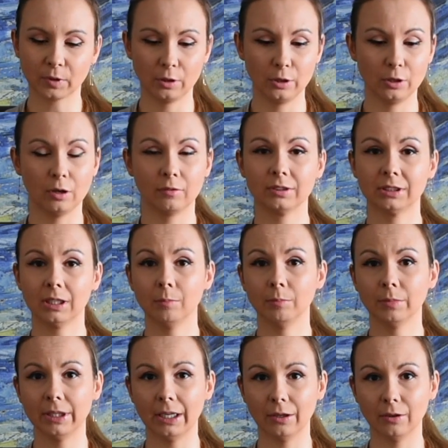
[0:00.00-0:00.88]
or you know
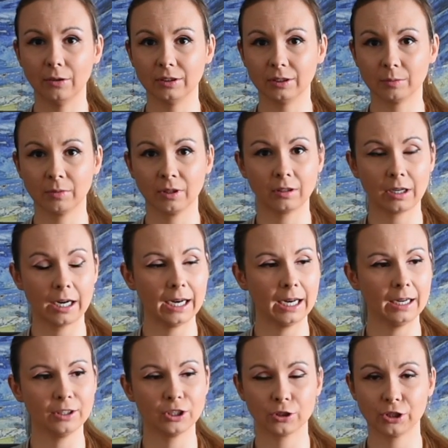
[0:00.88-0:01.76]
somebody who is
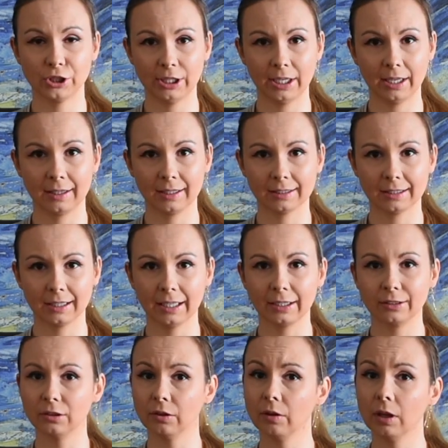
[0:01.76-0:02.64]
immigrating, just share this
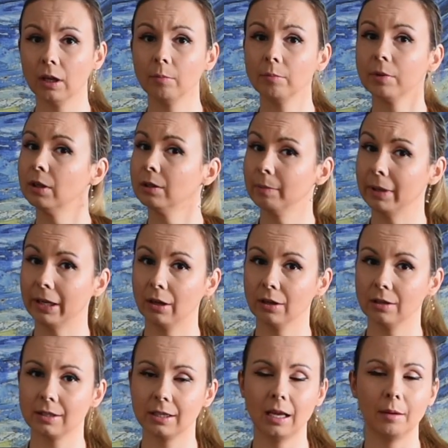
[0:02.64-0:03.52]
link to them
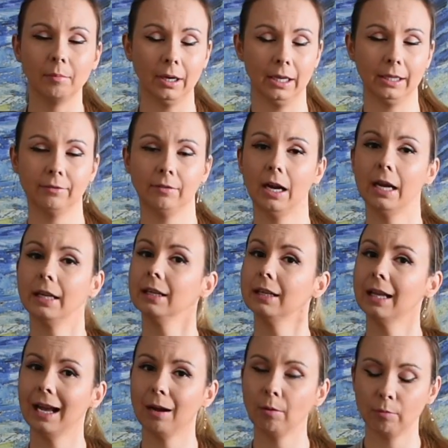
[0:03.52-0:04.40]
because they might find
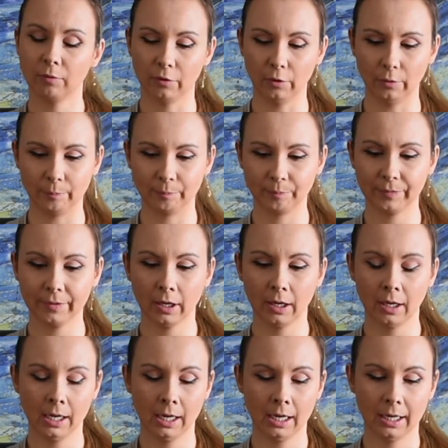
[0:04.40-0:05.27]
it helpful.
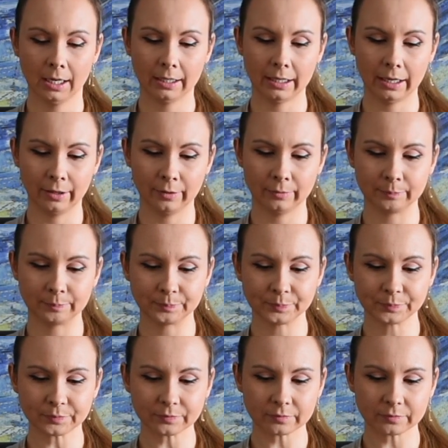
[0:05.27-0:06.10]
Now,